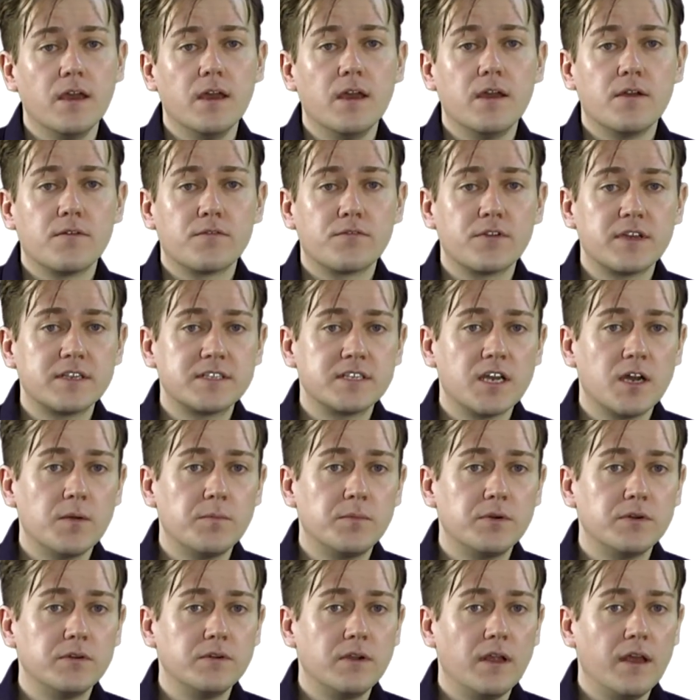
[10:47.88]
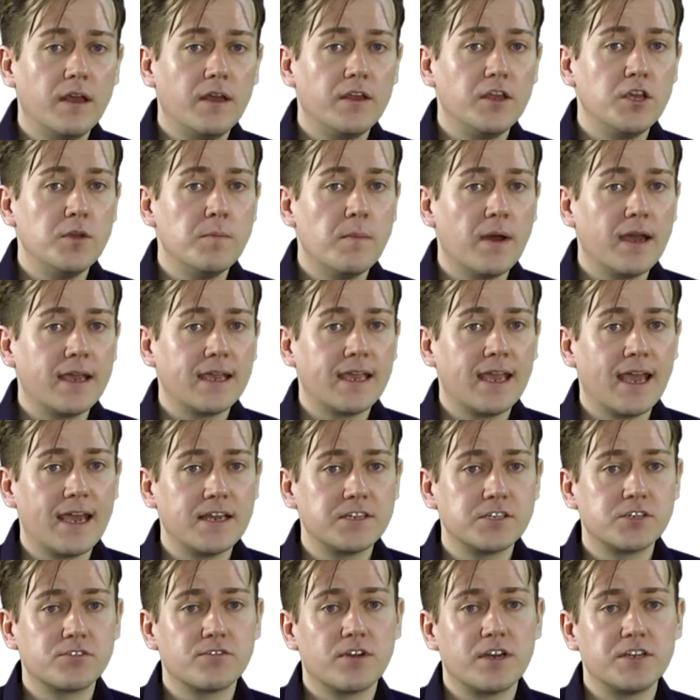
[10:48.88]
For example, you might
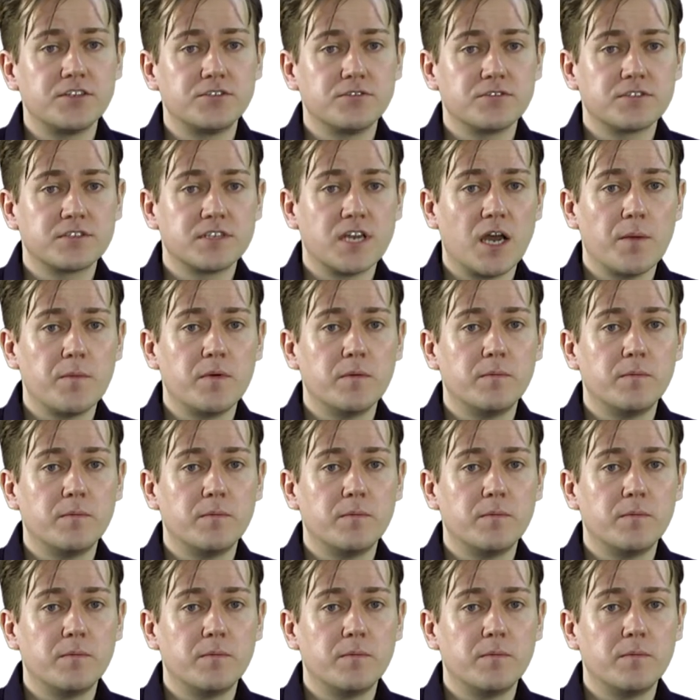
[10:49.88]
categorize your sample